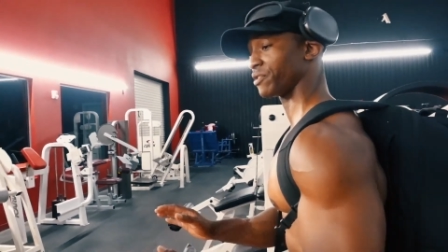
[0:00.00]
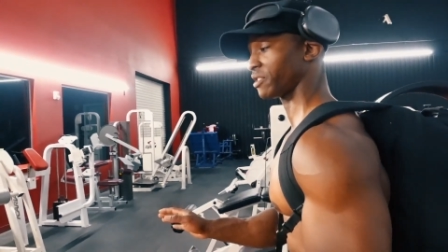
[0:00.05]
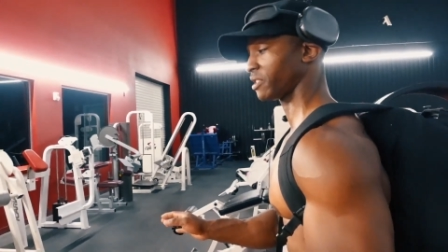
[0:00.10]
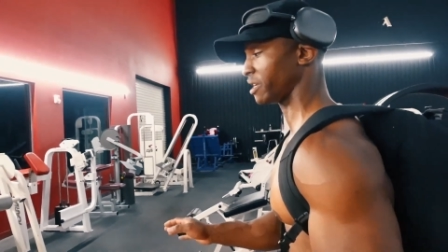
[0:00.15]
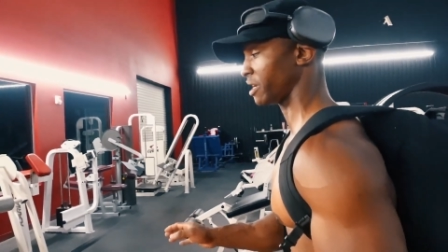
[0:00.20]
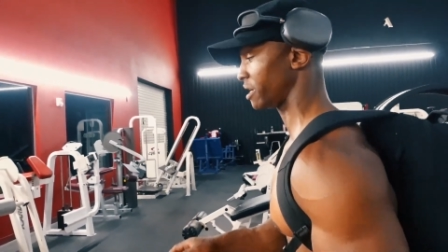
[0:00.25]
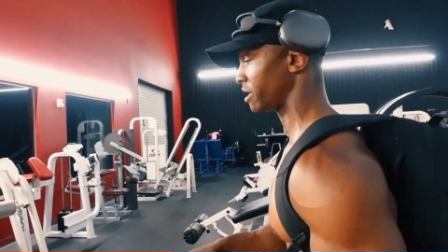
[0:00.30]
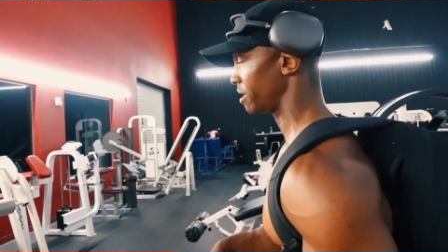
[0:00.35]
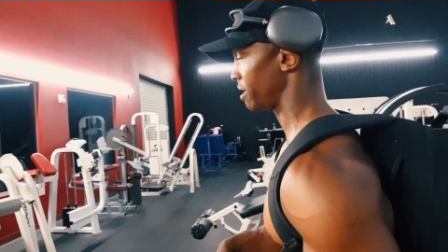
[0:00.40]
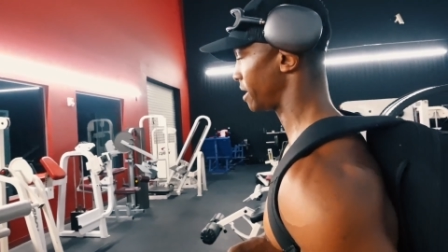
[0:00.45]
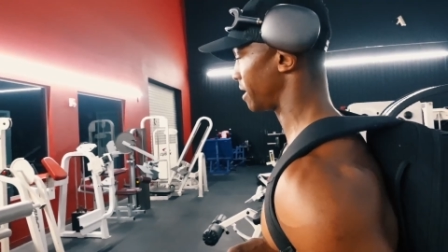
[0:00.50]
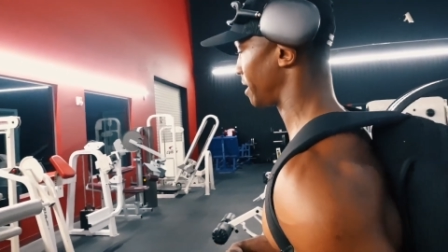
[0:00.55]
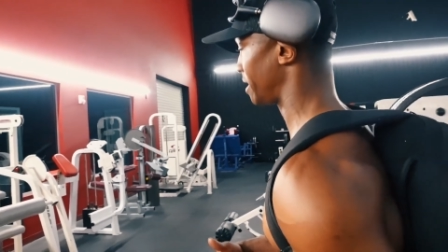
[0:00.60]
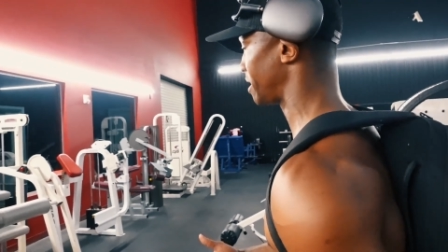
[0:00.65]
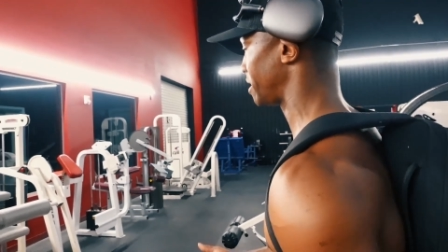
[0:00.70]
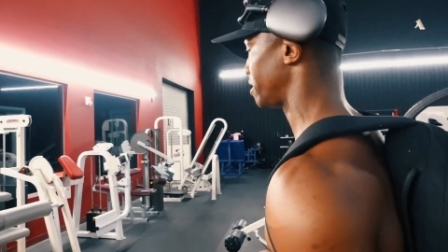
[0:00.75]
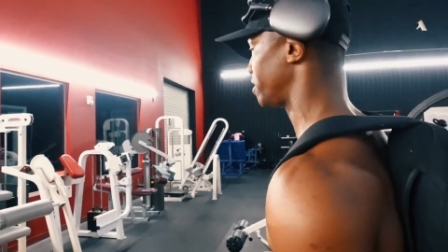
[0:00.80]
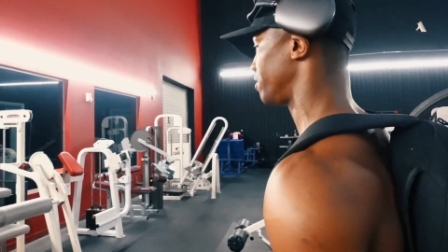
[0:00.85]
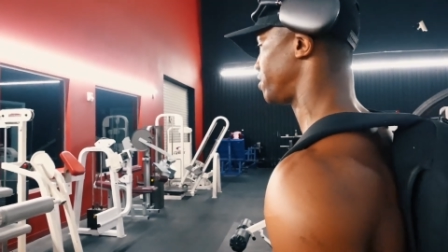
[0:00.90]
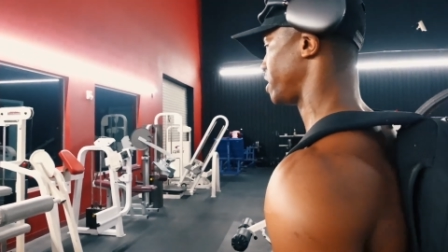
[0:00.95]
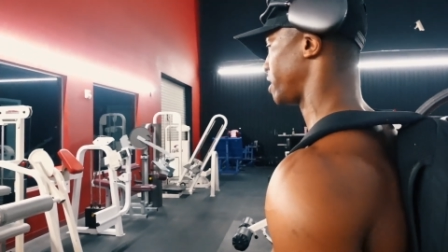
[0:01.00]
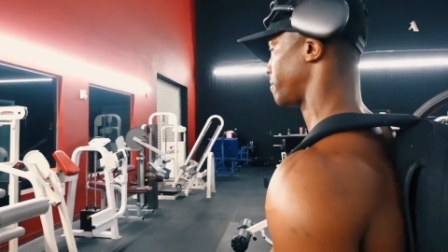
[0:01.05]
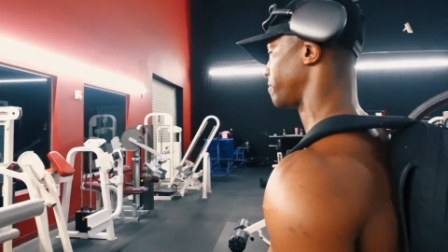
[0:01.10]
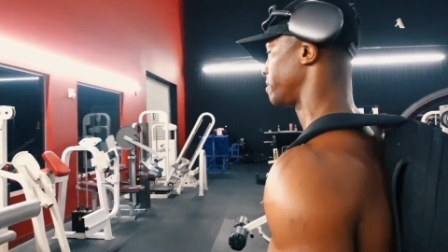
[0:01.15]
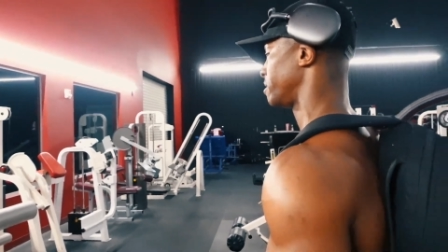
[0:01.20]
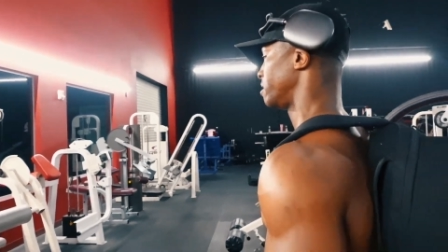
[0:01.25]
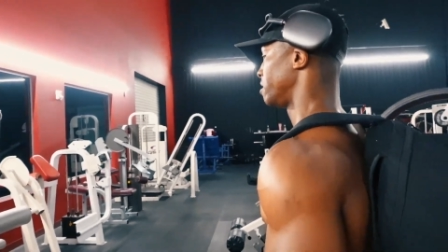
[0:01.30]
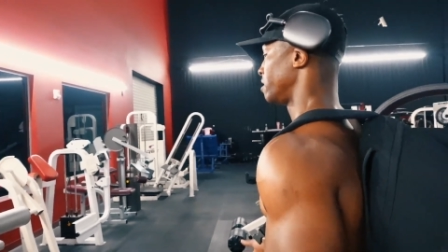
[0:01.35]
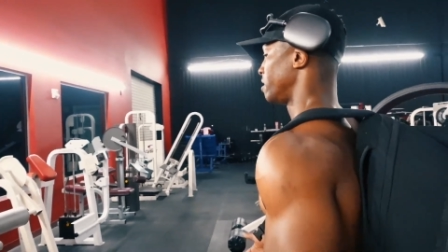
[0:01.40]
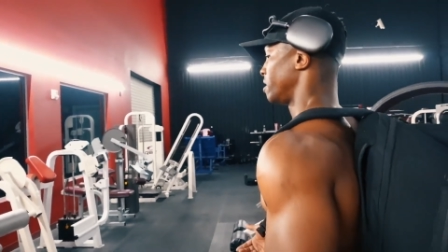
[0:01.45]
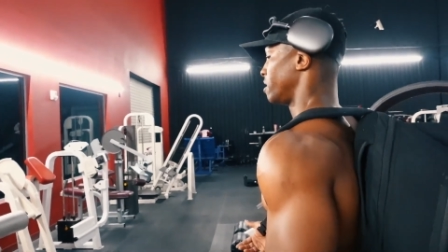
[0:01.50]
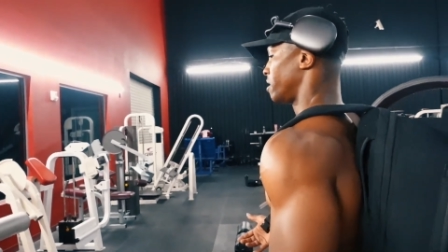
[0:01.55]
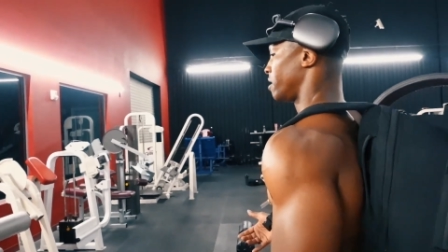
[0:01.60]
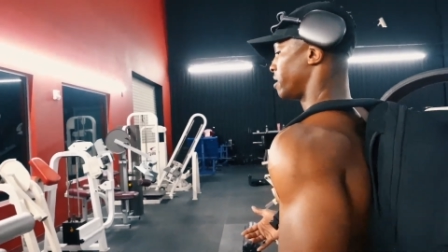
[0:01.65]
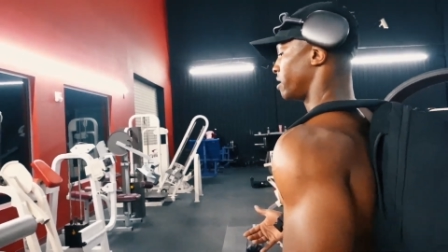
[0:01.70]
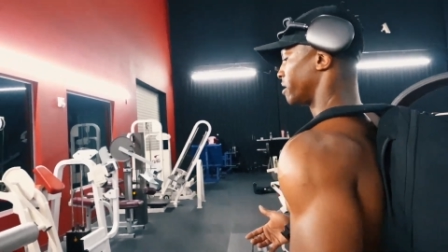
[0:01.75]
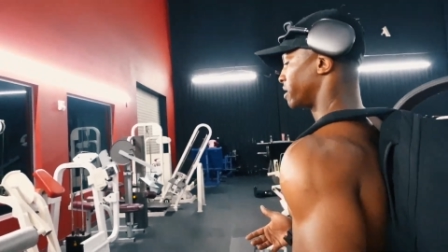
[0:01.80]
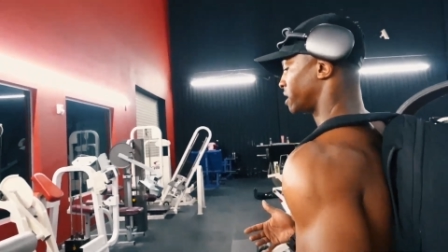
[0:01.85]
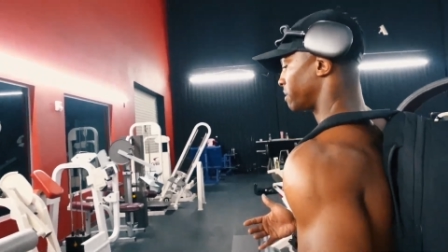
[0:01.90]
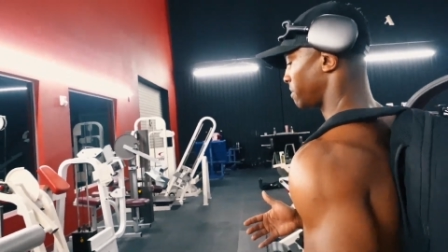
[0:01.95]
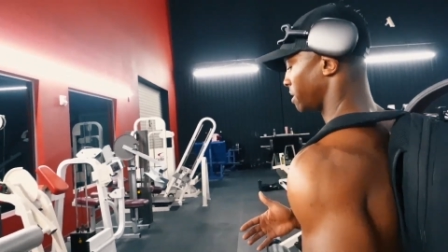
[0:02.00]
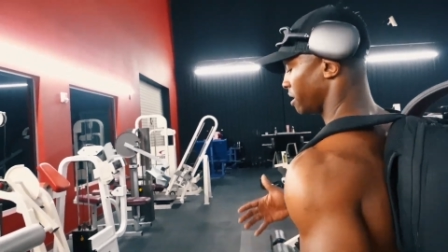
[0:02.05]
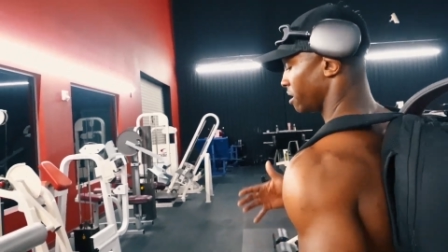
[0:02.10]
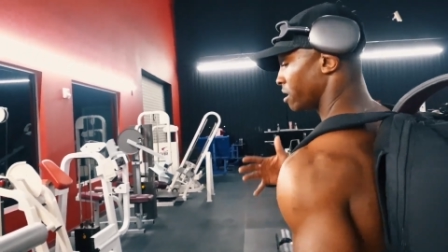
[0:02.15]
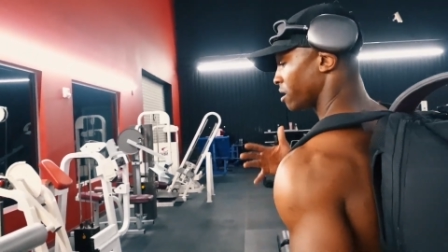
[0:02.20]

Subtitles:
seen in any gym, to be